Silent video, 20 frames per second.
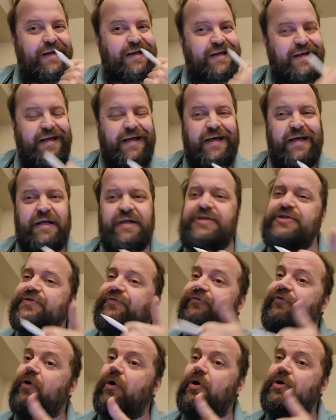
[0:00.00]
kids'
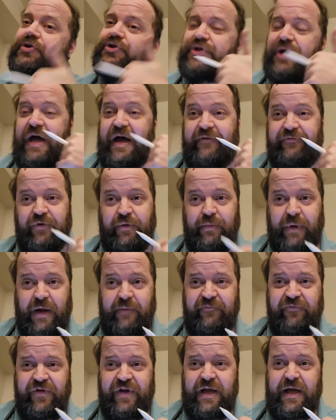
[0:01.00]
falls after
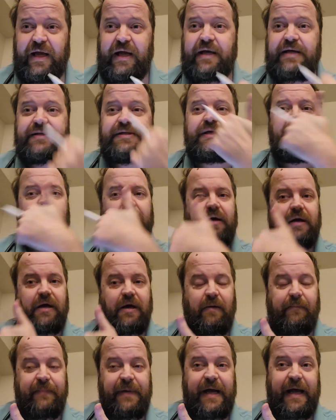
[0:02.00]
MVAs
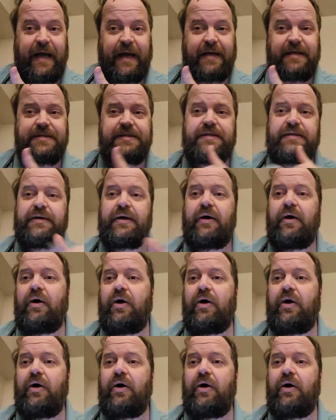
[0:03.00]
come next.